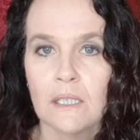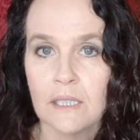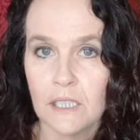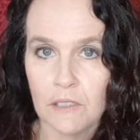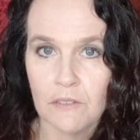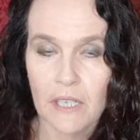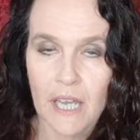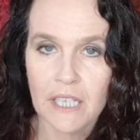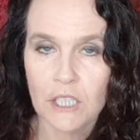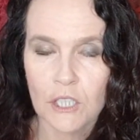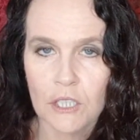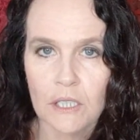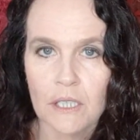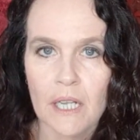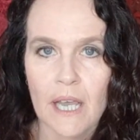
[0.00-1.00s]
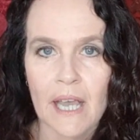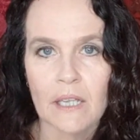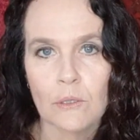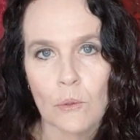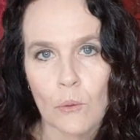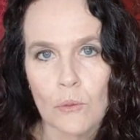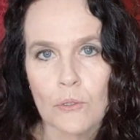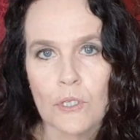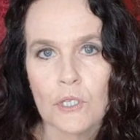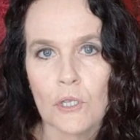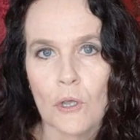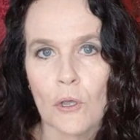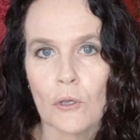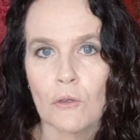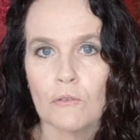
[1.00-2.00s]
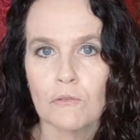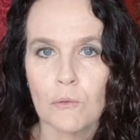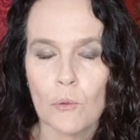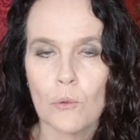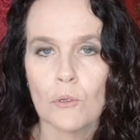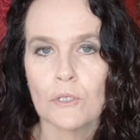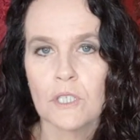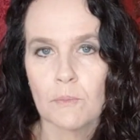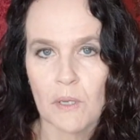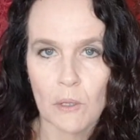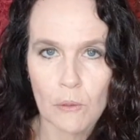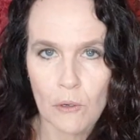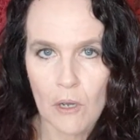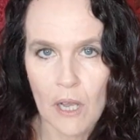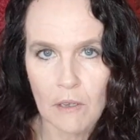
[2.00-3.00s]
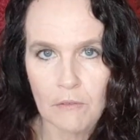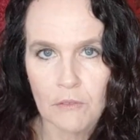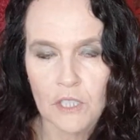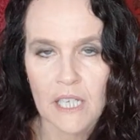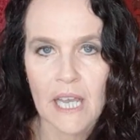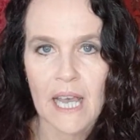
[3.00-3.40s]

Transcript: divination and also for spellcraft